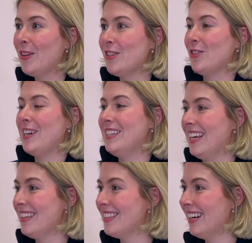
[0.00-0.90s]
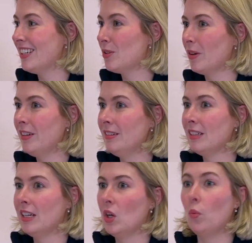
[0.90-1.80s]
is trying to guess the next word,
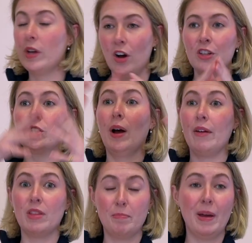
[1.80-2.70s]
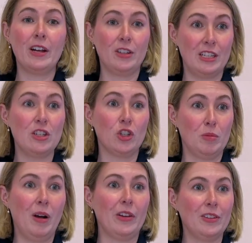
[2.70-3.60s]
we also have the better teacher
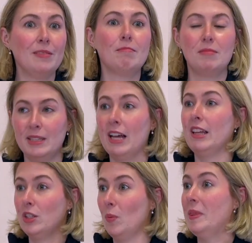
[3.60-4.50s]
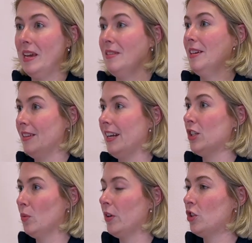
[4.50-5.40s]
model tell us what they think the
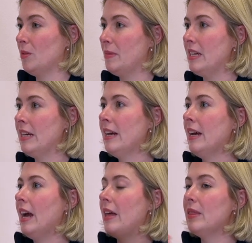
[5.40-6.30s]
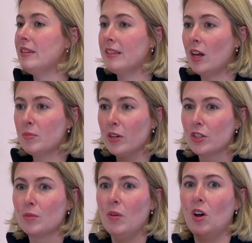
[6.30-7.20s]
next word should be. And this helps our
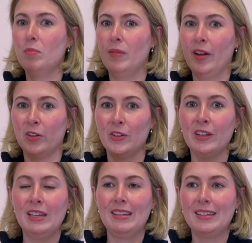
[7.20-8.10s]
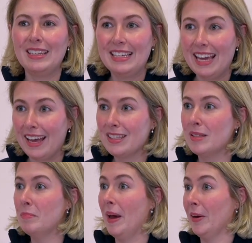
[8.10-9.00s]
small model guess
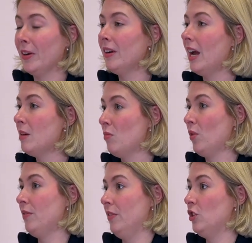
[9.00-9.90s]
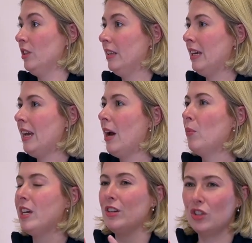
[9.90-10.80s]
better and more efficiently, and
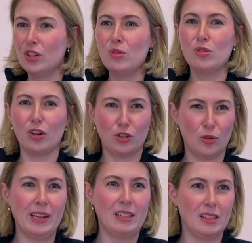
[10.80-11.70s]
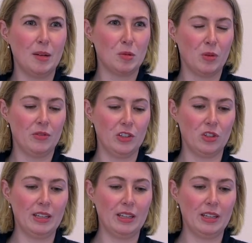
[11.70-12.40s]
we can use our training steps more efficiently.